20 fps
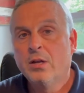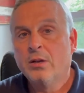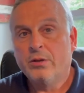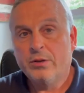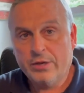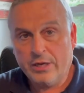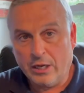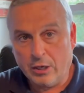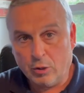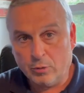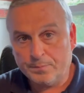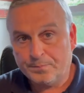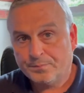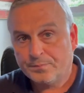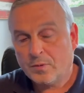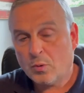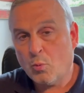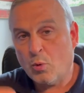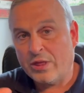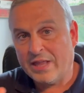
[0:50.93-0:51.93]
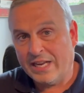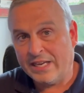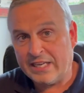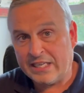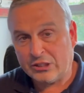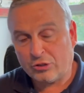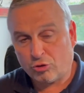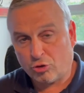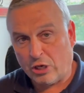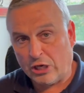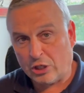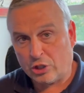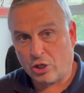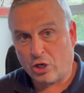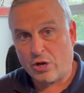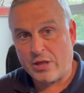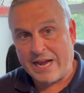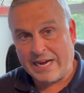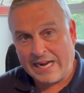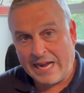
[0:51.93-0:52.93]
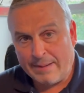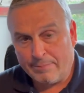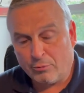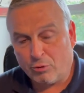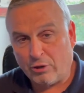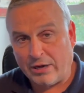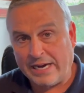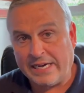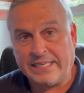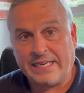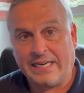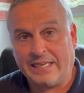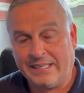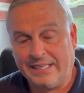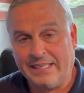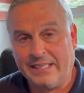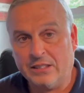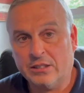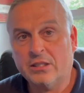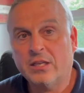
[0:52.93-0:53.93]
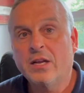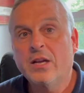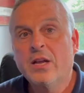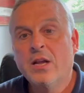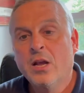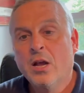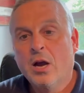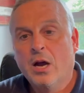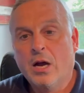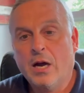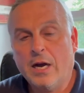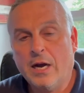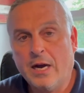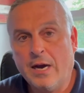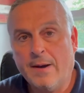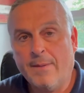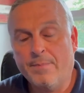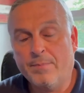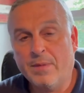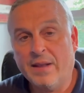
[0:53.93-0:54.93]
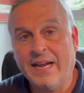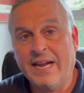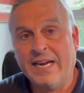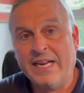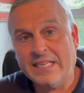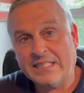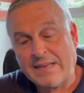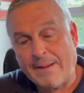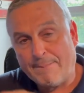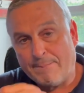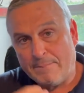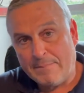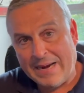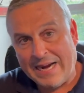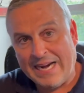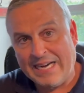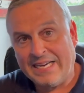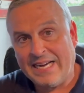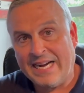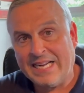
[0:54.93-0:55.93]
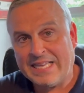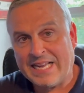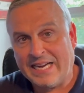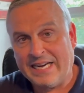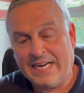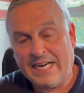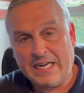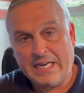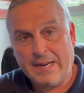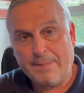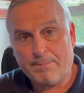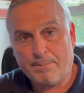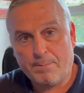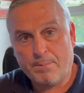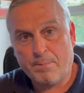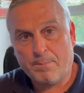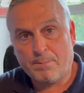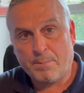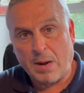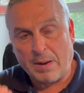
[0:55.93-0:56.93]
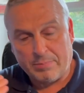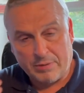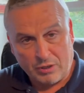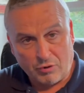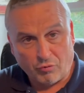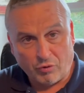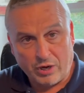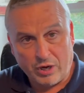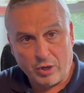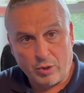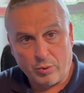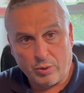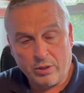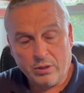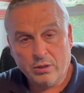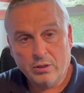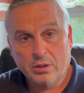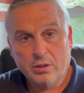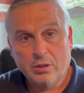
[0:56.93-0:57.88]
No, within this structure that I'm creating at least, it is a mandate that any public road,